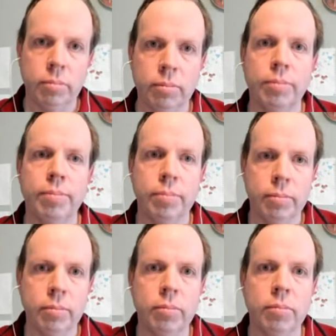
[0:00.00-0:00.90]

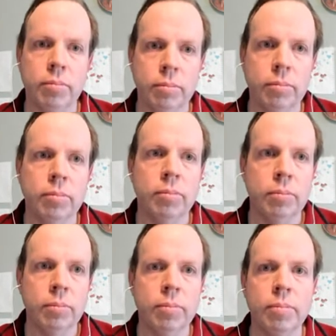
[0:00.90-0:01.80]

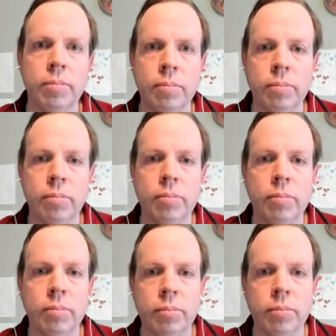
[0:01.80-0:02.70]

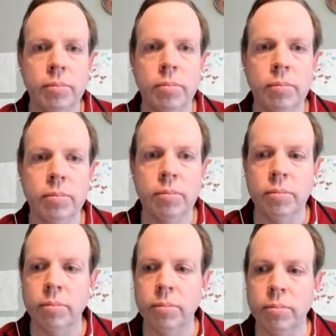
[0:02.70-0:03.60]

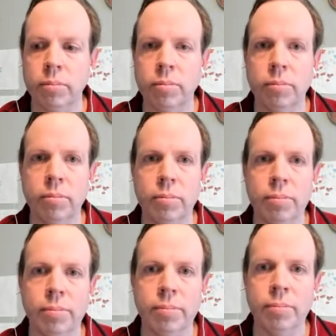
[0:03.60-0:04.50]

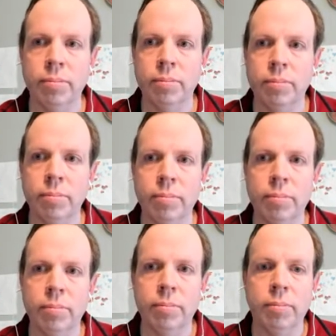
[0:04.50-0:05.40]

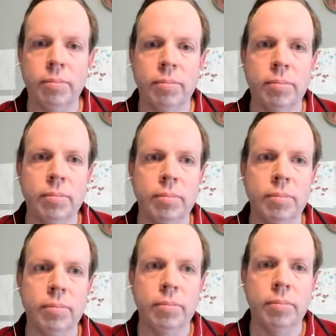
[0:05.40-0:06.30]

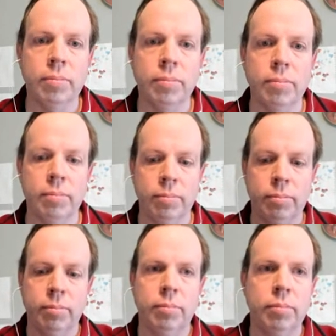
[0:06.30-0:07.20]

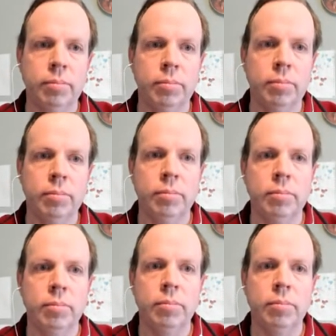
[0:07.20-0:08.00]
(not speaking)